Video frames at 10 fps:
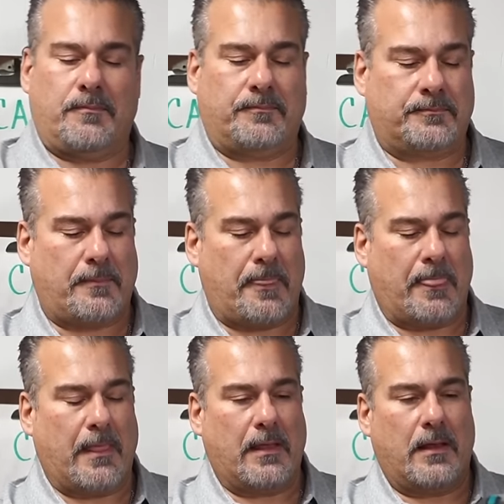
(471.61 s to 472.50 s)
let
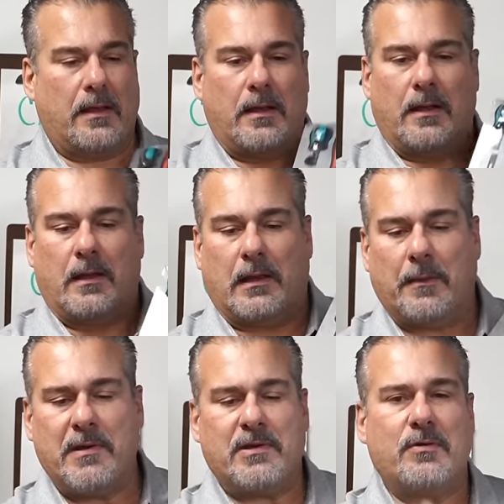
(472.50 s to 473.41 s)

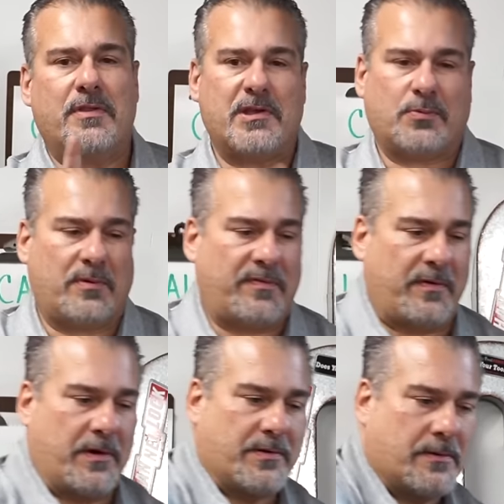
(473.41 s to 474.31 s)
me do this one
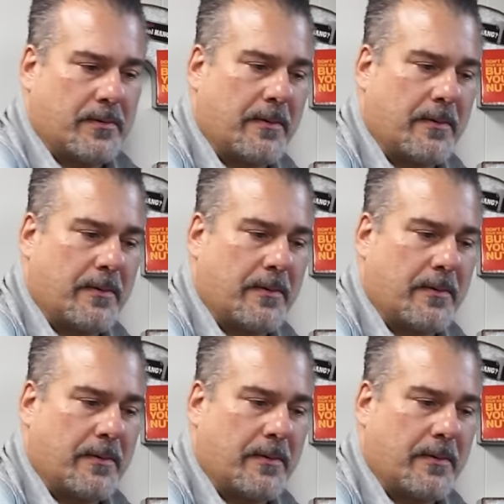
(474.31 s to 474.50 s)
first.